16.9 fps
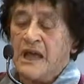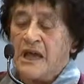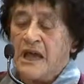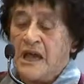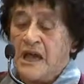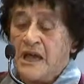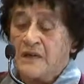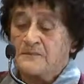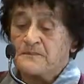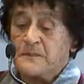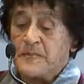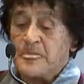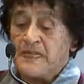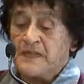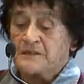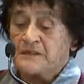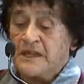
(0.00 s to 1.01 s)
um,
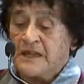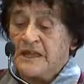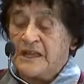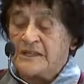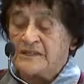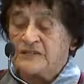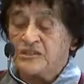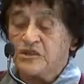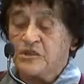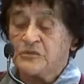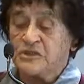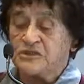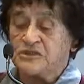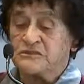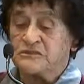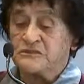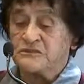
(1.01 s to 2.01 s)
and told me
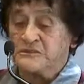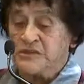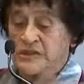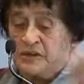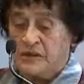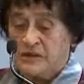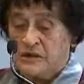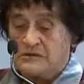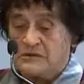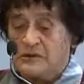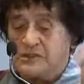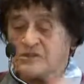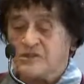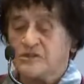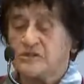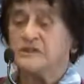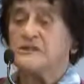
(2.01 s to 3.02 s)
to, you know, what
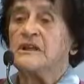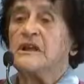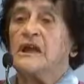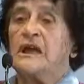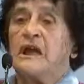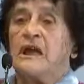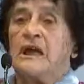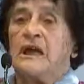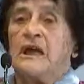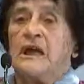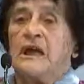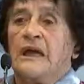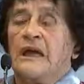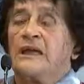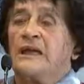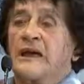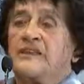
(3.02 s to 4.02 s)
to do.
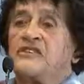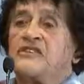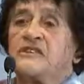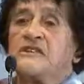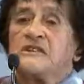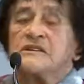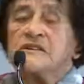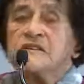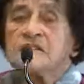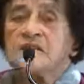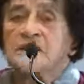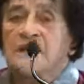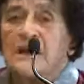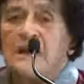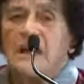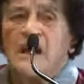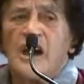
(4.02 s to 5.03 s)
And I said,
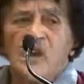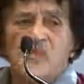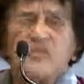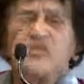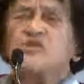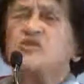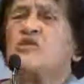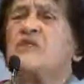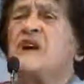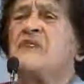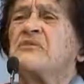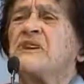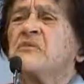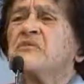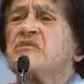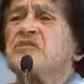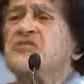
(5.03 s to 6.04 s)
open your door, I've
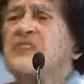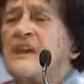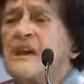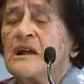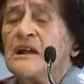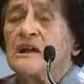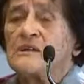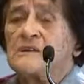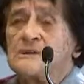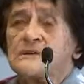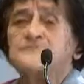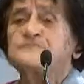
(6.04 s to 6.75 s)
come to say hello.